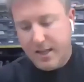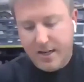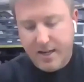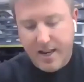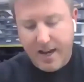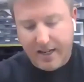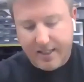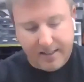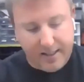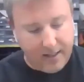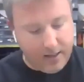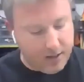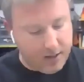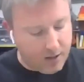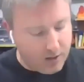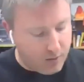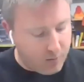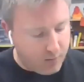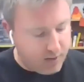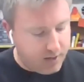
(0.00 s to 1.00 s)
The next thing
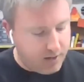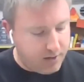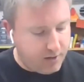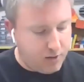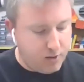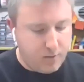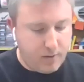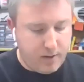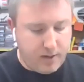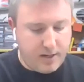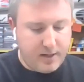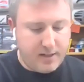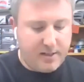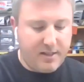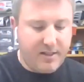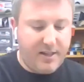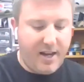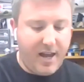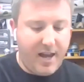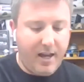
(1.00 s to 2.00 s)
you're going to want to do is
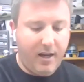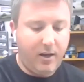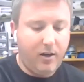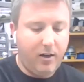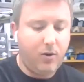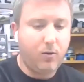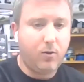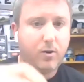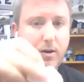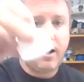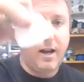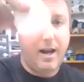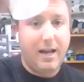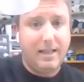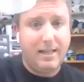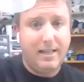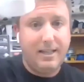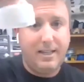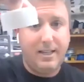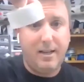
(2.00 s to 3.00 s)
take your
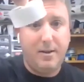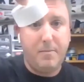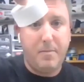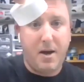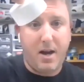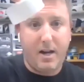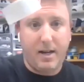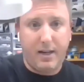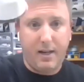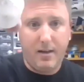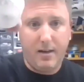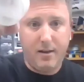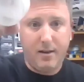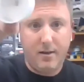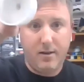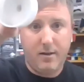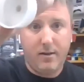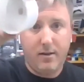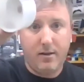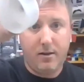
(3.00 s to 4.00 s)
LED body,
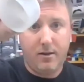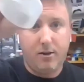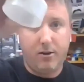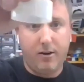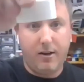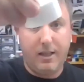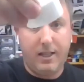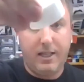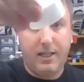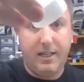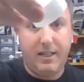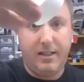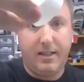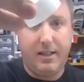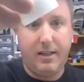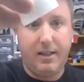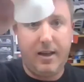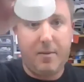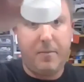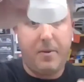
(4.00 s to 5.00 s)
your LED
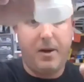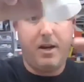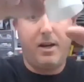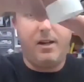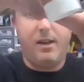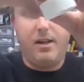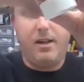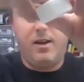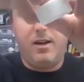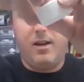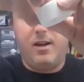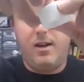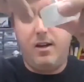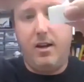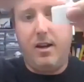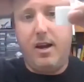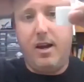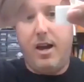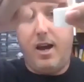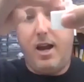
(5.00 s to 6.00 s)
tea light body,
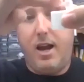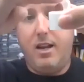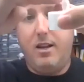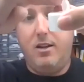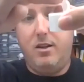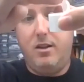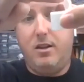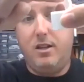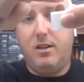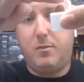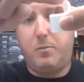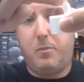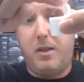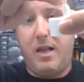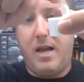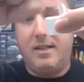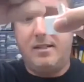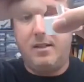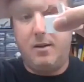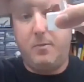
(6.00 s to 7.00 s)
and this
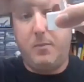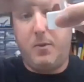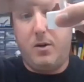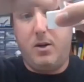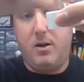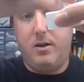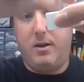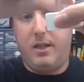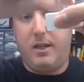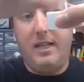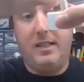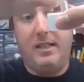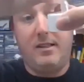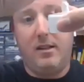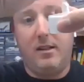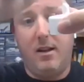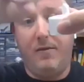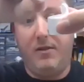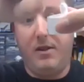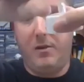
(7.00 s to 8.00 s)
plastic part, kids
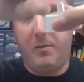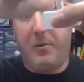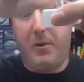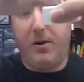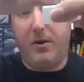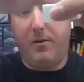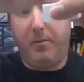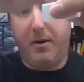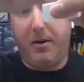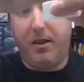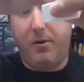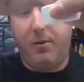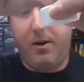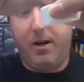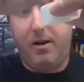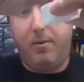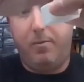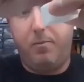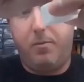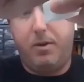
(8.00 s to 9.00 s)
love this part, by the
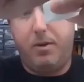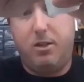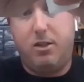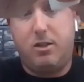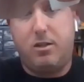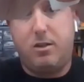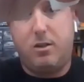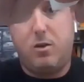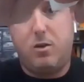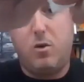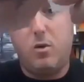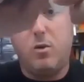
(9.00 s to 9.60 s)
way, but you just